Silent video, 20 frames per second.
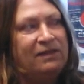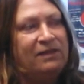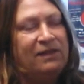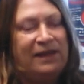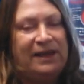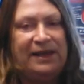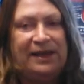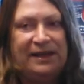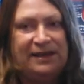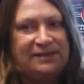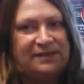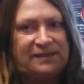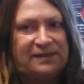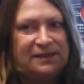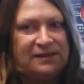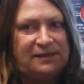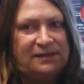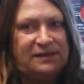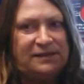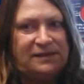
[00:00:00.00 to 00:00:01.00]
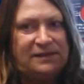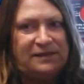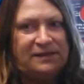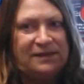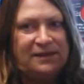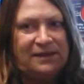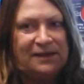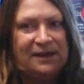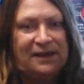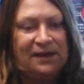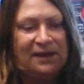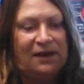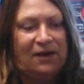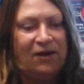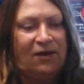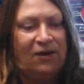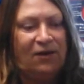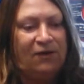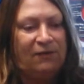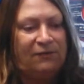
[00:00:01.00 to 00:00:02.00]
the essence
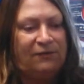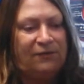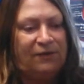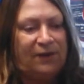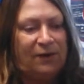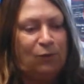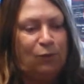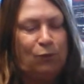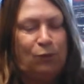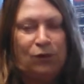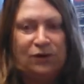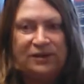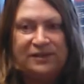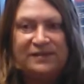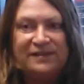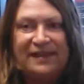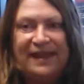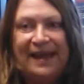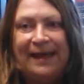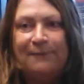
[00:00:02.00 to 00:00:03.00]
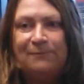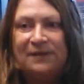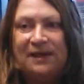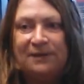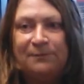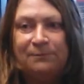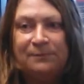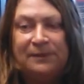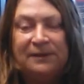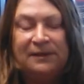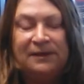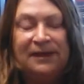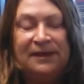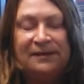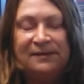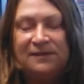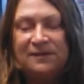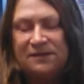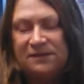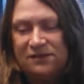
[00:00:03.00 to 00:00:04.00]
of what is happening
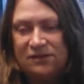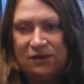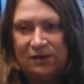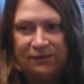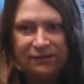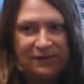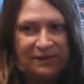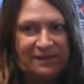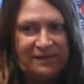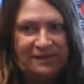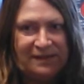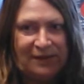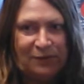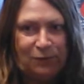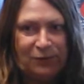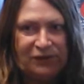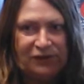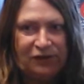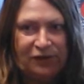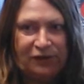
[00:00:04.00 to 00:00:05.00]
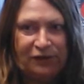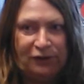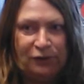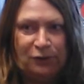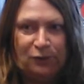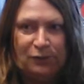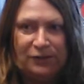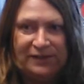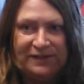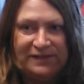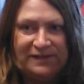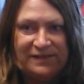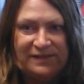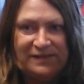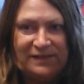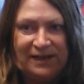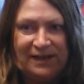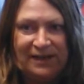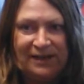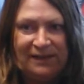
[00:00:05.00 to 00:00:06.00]
beneath the surface that we don't always
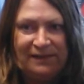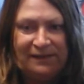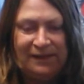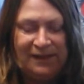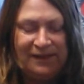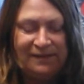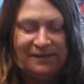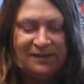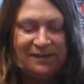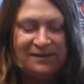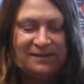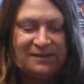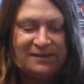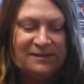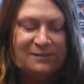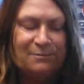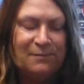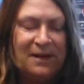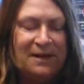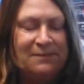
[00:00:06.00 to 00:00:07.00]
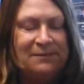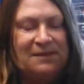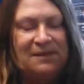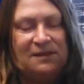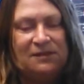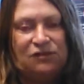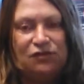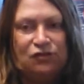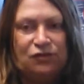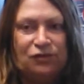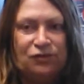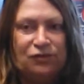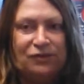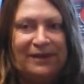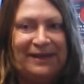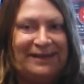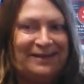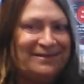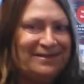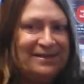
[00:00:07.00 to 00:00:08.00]
see, that this is maybe the true
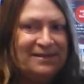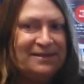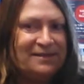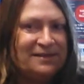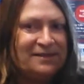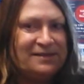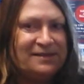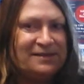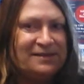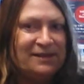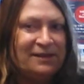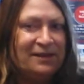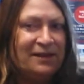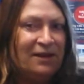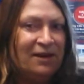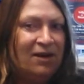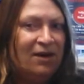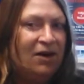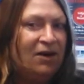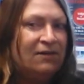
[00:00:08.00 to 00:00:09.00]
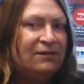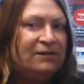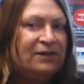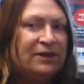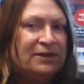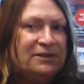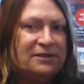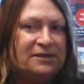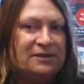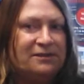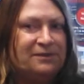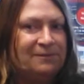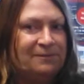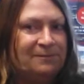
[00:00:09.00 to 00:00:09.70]
essence of it.